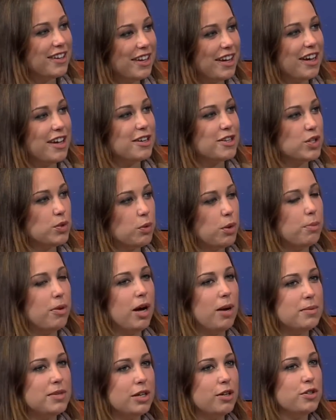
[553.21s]
Yeah, so when
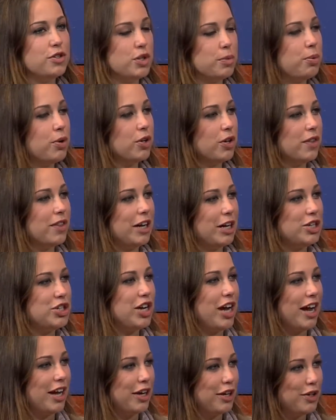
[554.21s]
mom tells you put on that
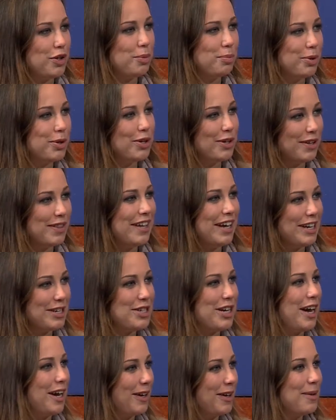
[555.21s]
jacket, you put on
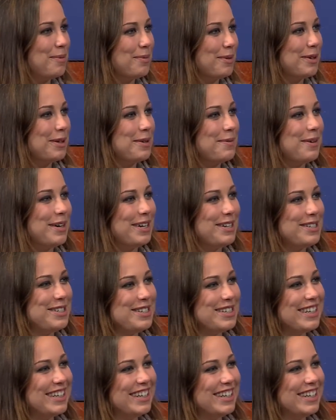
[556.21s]
that jacket pretty much.